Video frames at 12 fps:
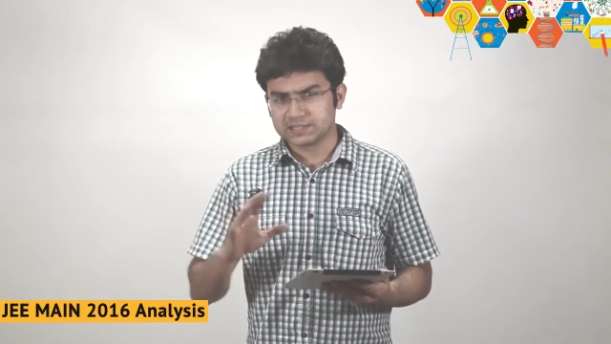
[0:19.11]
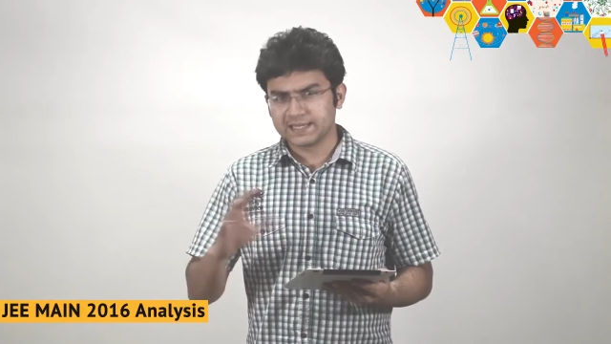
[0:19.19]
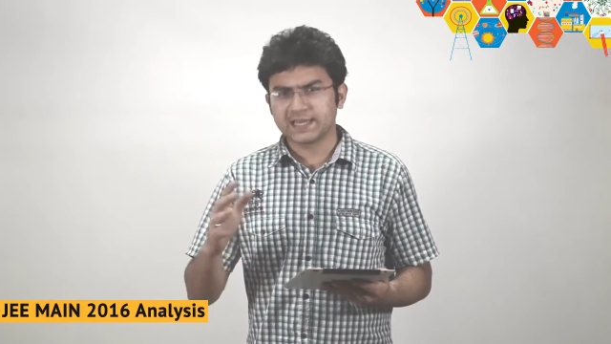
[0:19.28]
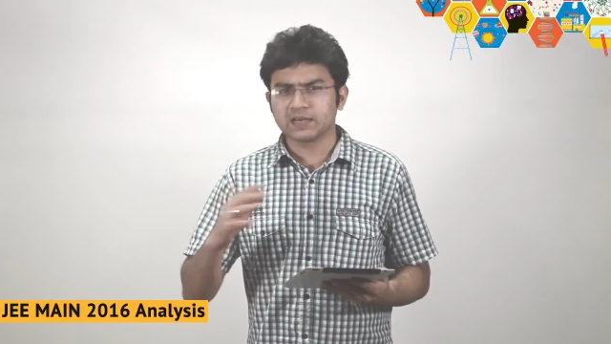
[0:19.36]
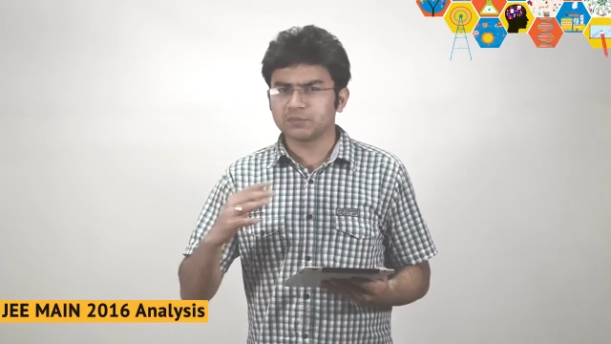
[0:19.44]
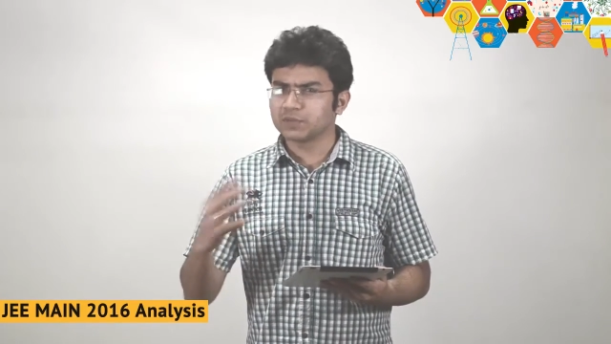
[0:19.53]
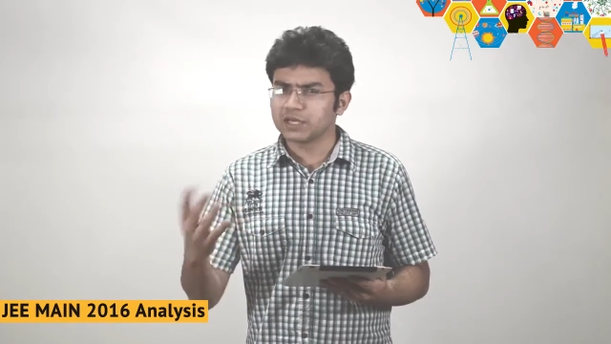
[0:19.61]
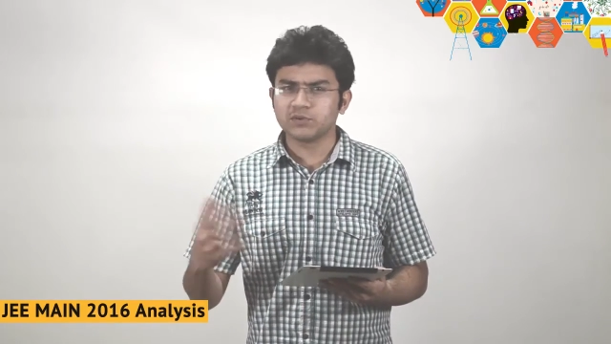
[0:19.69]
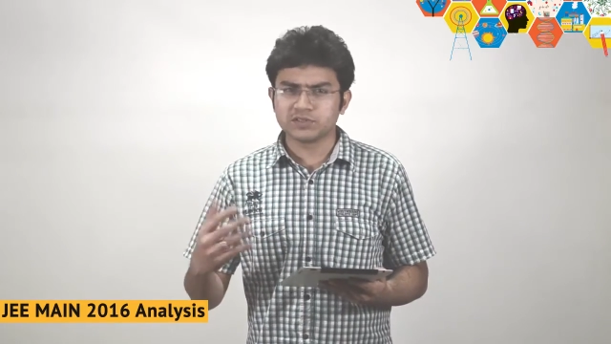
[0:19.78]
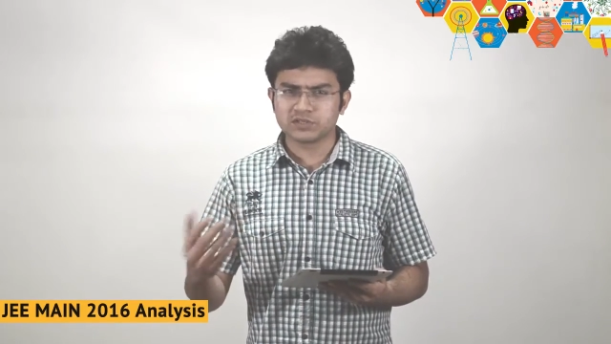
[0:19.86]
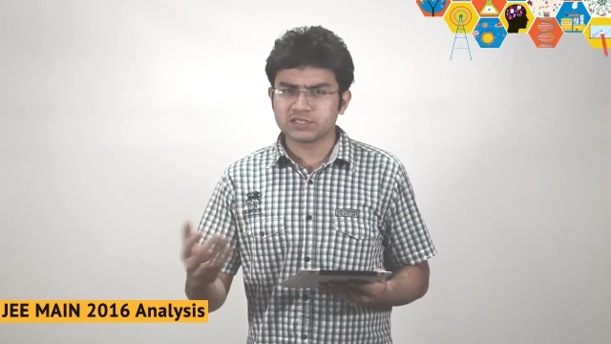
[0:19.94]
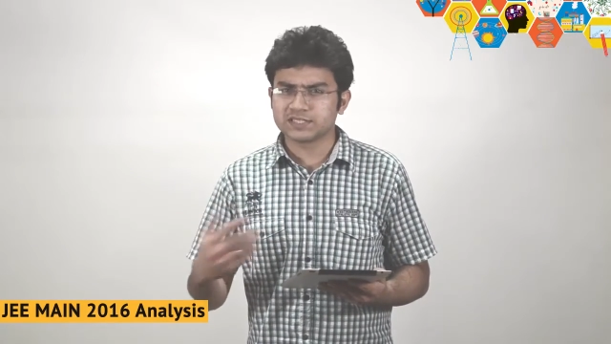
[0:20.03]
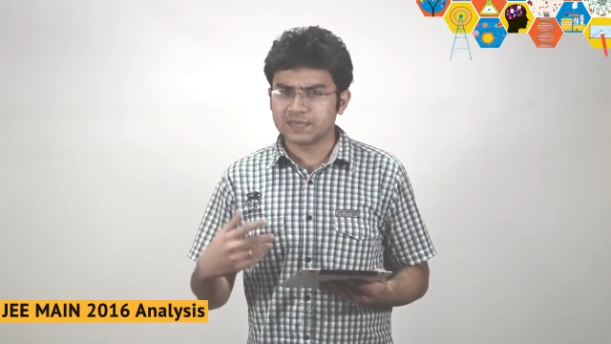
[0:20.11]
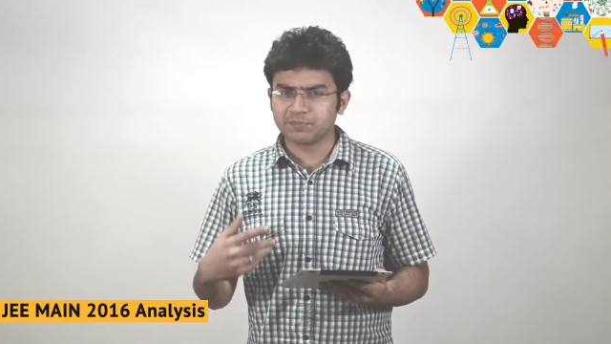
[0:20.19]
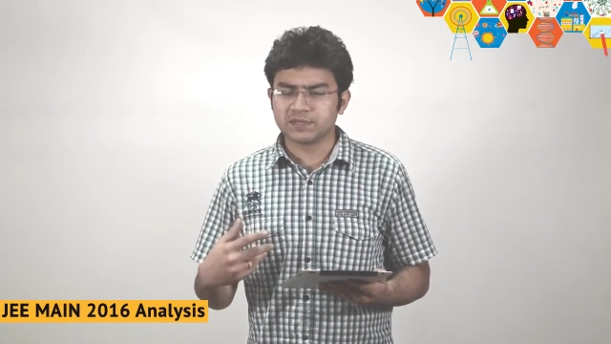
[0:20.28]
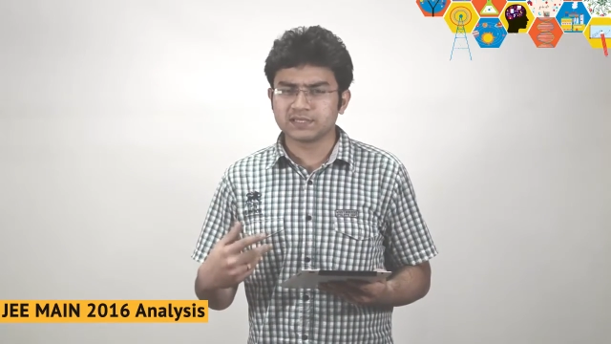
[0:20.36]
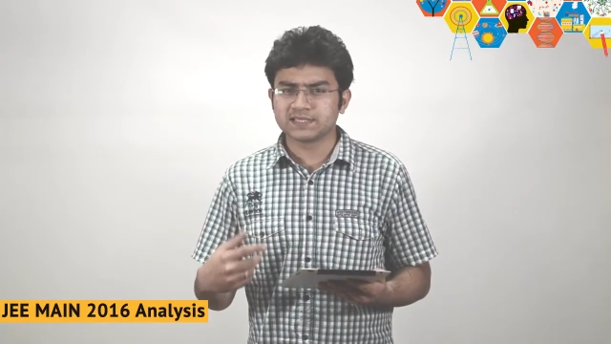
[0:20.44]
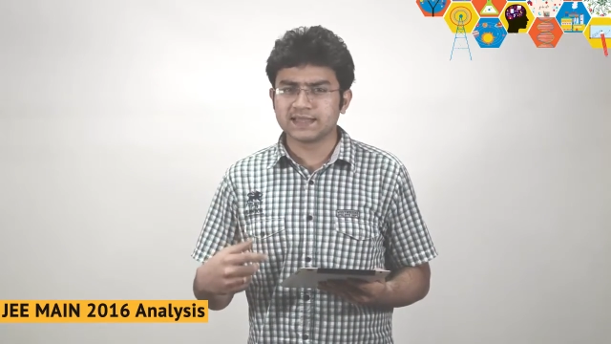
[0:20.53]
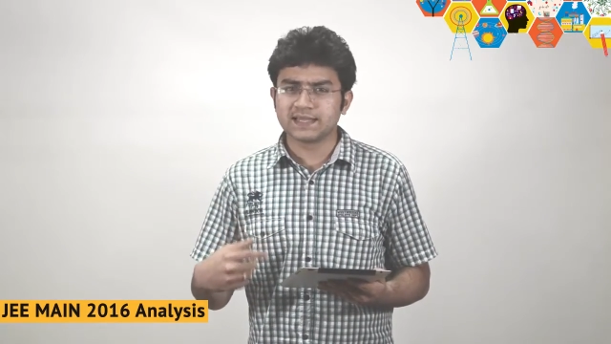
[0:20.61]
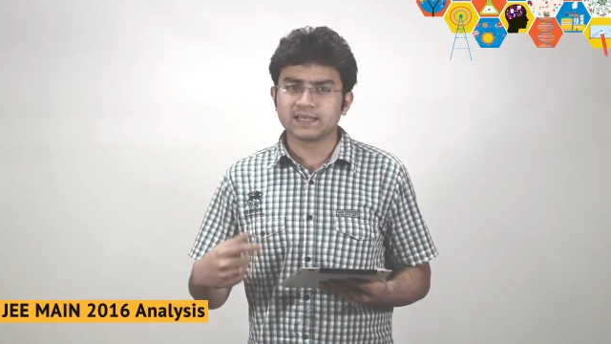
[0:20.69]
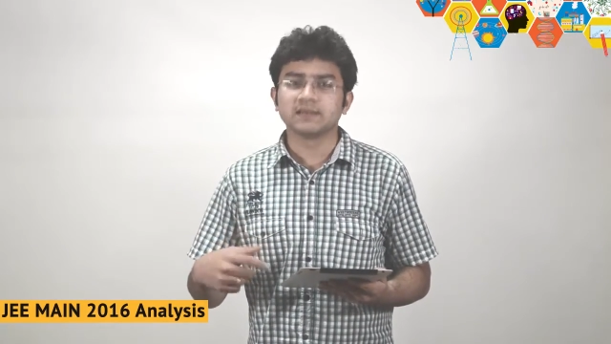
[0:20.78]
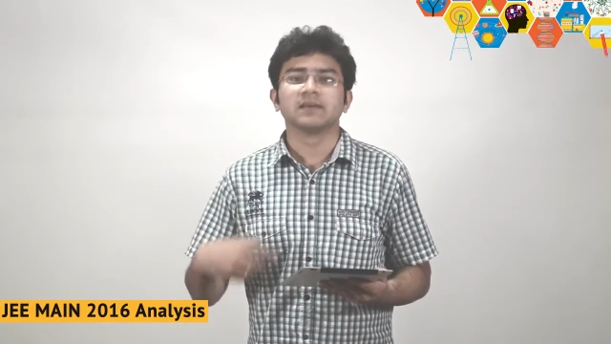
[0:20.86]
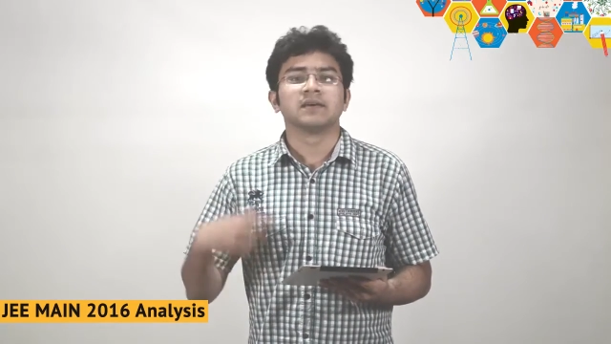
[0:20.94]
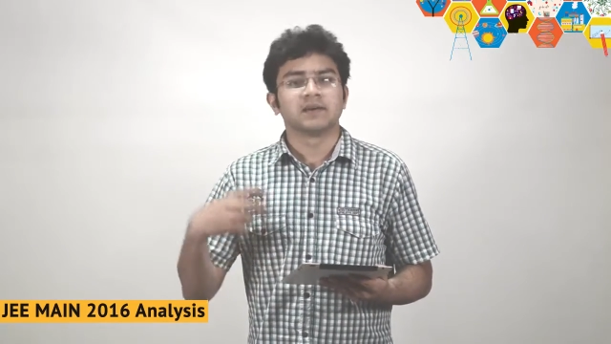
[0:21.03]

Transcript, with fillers: take up the individual chapters and then